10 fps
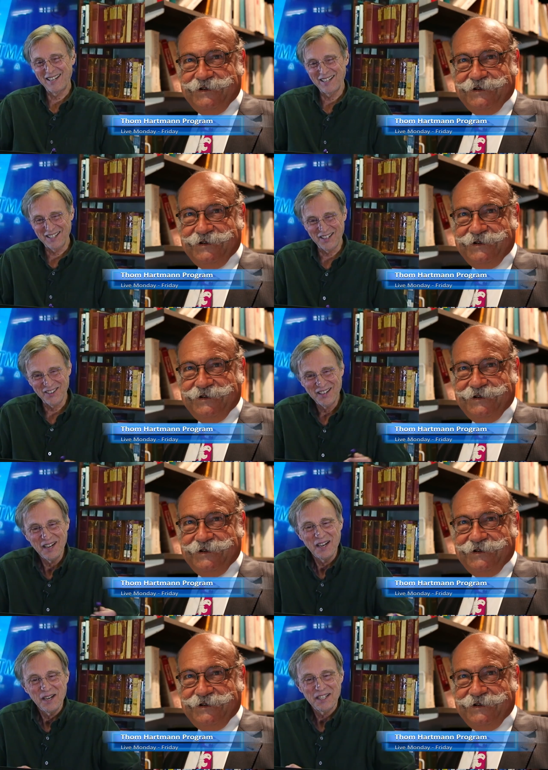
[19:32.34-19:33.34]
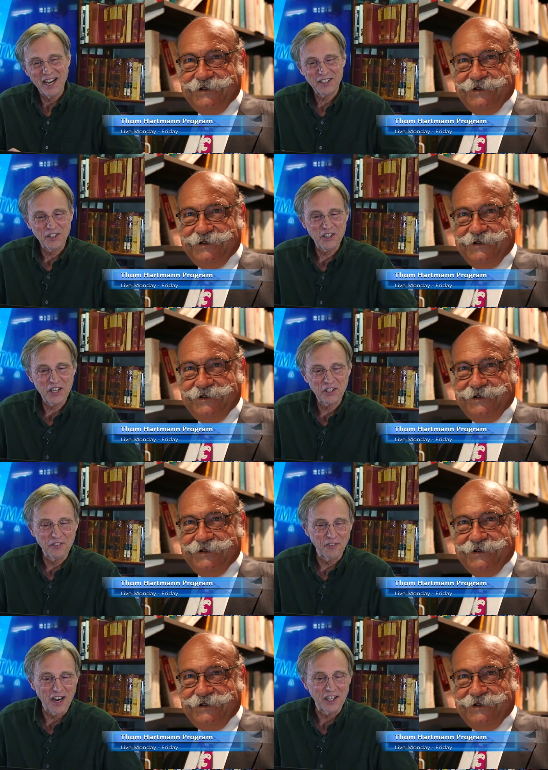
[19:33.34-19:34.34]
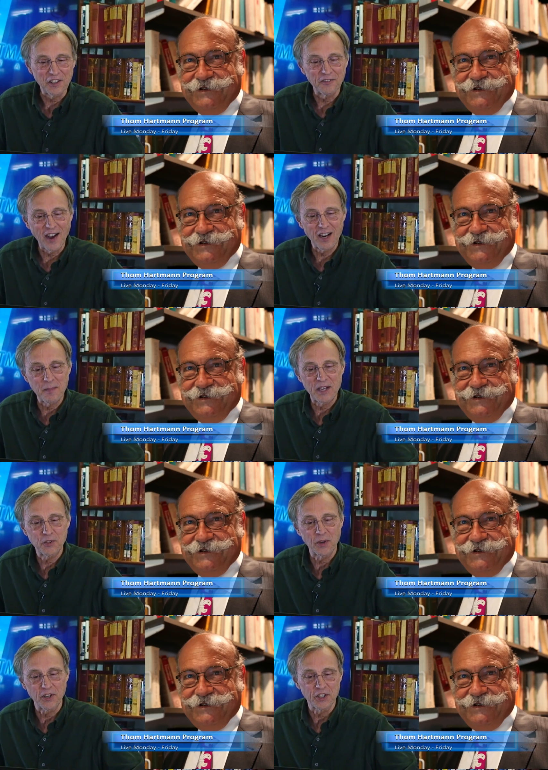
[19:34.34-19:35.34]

Speaker 1: you go. Doctor Justin Frank. You can follow him on Twitter at